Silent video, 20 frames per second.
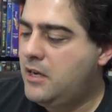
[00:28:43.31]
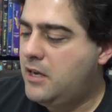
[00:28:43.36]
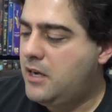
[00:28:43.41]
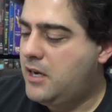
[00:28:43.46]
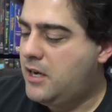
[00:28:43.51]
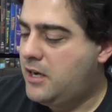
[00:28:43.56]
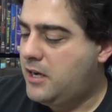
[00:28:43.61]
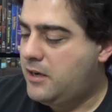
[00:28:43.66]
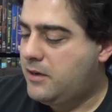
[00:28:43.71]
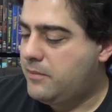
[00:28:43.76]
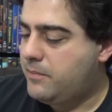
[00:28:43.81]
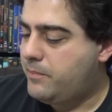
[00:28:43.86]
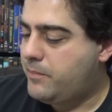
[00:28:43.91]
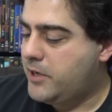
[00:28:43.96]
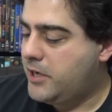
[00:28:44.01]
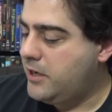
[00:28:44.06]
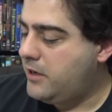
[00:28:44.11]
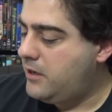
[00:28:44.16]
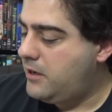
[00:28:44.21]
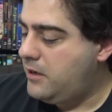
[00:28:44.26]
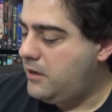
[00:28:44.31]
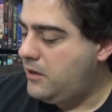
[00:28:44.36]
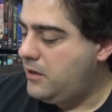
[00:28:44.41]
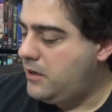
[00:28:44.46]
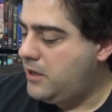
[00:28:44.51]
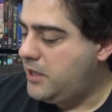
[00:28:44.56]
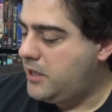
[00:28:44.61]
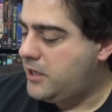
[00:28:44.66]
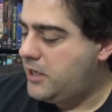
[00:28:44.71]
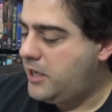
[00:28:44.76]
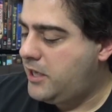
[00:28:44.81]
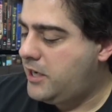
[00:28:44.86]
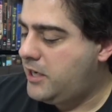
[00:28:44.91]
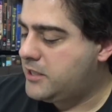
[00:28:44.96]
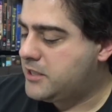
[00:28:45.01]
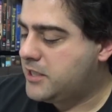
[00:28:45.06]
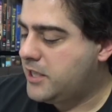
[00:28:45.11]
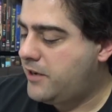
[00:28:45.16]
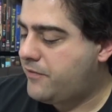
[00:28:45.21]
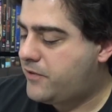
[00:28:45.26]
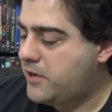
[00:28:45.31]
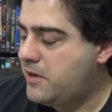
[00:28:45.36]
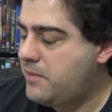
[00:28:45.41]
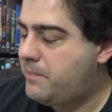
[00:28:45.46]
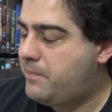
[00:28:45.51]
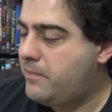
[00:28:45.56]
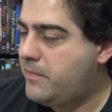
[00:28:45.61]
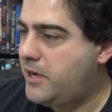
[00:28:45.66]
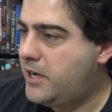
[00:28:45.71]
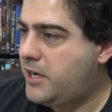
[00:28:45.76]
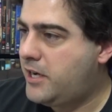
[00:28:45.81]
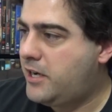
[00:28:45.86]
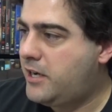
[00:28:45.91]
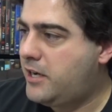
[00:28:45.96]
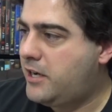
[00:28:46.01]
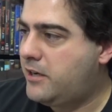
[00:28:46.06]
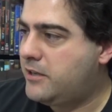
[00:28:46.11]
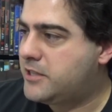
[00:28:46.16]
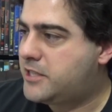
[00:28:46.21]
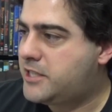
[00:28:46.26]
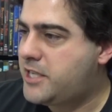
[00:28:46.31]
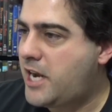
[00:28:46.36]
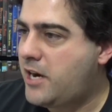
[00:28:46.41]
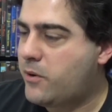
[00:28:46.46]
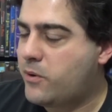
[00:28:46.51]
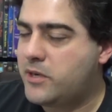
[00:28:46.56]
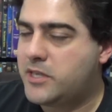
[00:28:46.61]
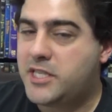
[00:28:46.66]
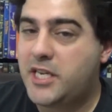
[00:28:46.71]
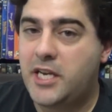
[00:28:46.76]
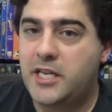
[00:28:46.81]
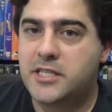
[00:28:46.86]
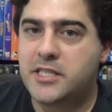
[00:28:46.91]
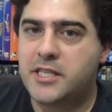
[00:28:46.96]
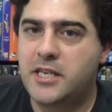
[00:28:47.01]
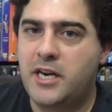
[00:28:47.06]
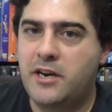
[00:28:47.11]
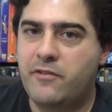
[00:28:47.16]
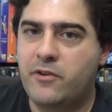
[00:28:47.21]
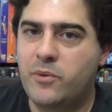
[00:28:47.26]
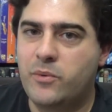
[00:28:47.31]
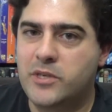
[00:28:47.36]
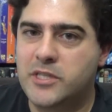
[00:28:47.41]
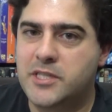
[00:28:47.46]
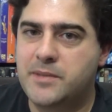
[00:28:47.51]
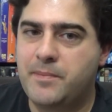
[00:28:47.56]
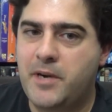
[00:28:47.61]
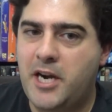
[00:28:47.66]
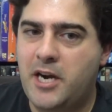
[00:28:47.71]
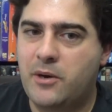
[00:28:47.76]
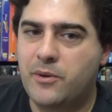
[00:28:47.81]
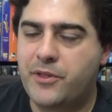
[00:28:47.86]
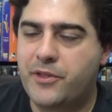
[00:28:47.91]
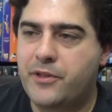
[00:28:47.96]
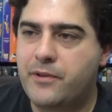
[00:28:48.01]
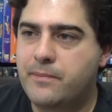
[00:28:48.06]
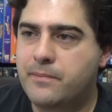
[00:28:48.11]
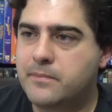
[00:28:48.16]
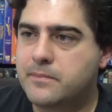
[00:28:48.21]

but it has left a sour taste in everyone's mouth.